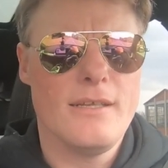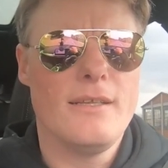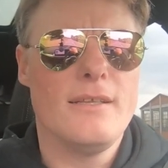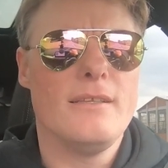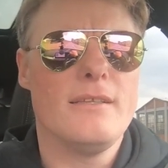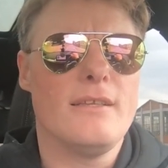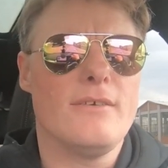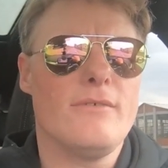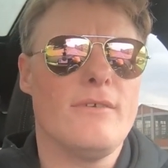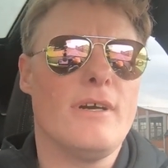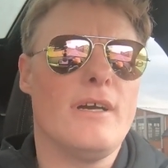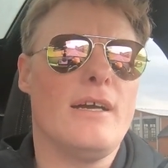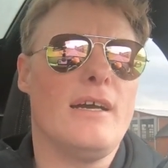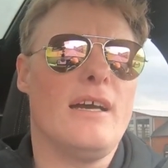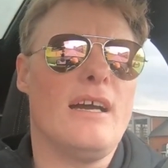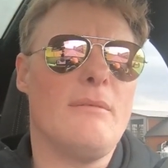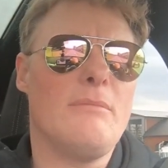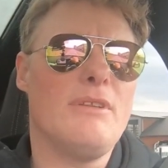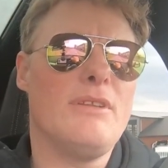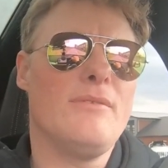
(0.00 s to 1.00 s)
Now,
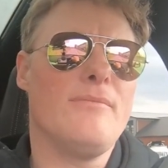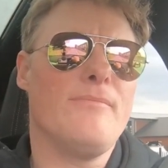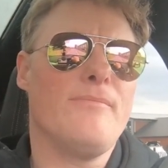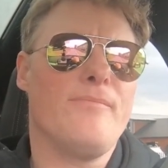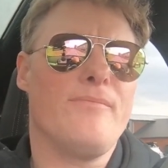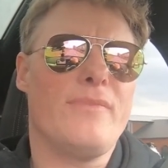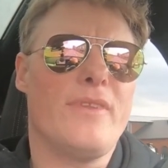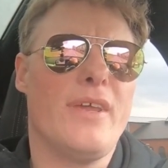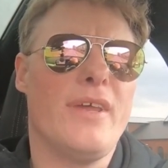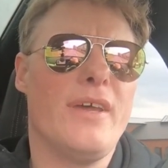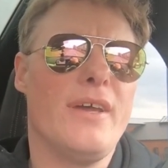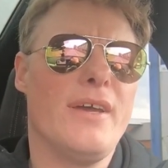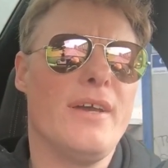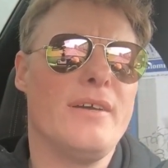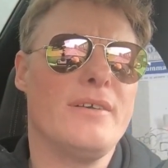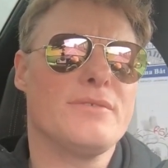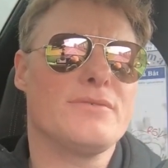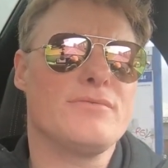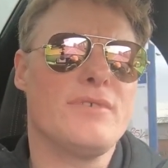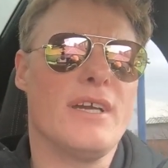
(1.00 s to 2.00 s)
I've been
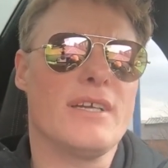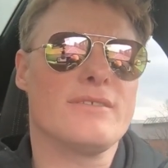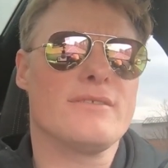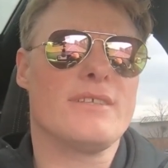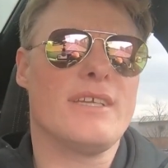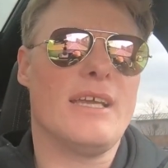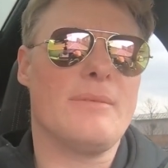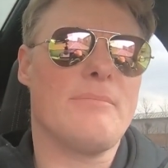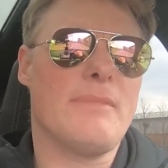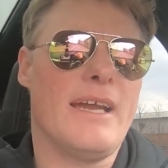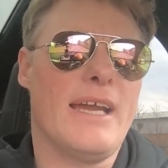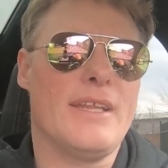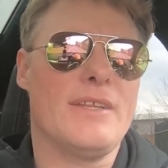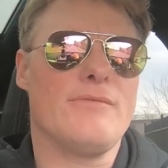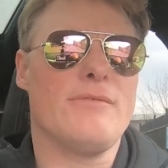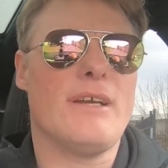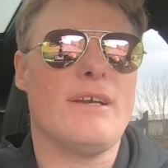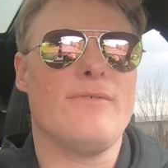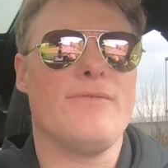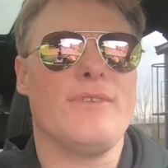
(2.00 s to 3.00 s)
trying to get my head
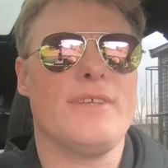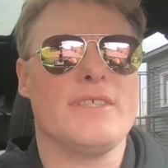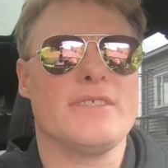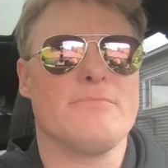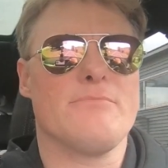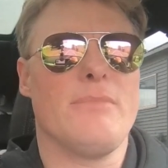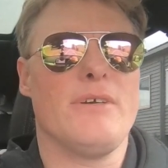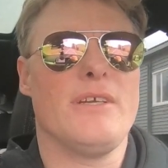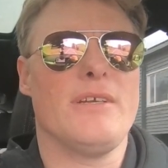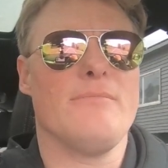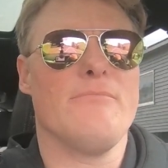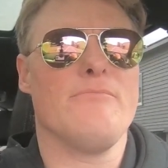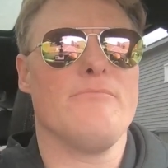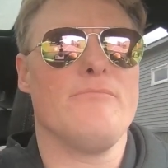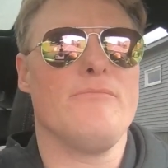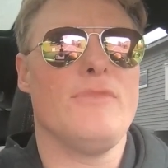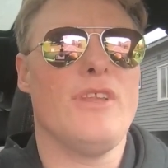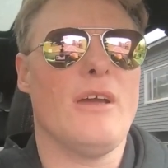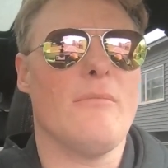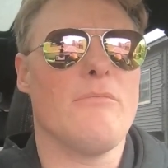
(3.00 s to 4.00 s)
around this
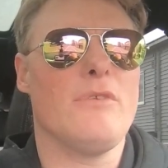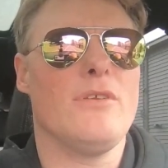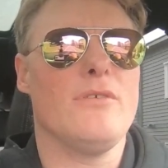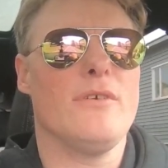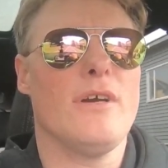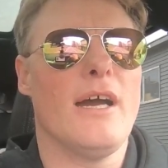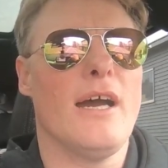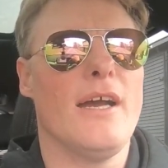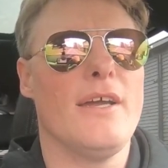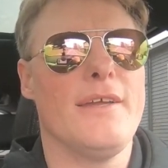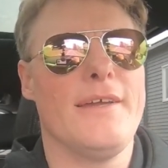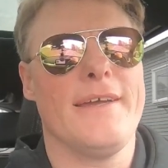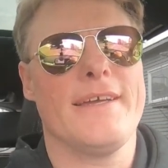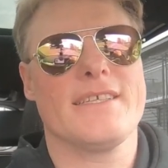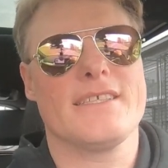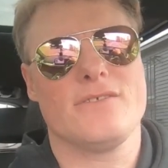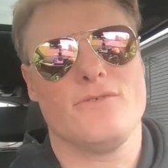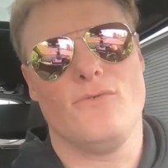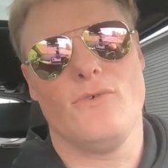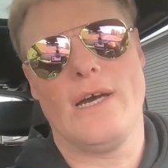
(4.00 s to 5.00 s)
BMW
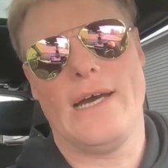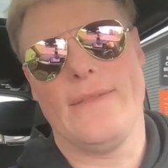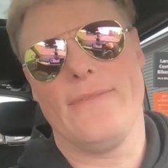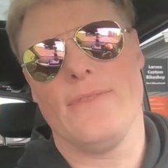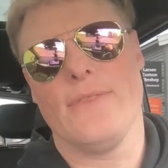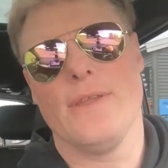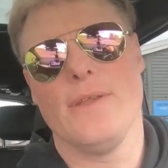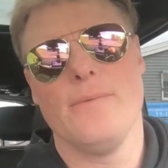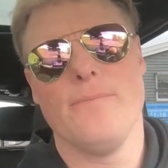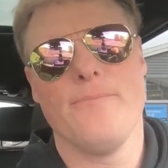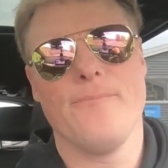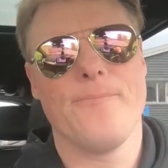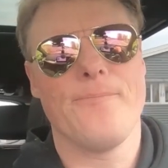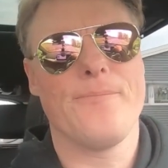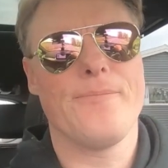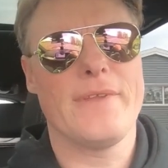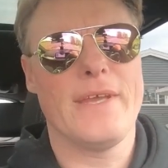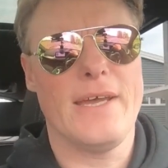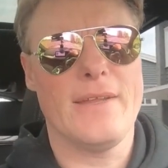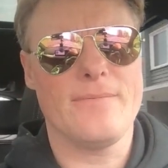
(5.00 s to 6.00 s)
ix1,
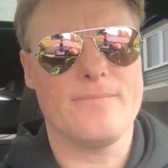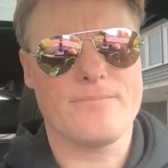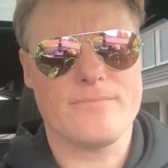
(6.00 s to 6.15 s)
and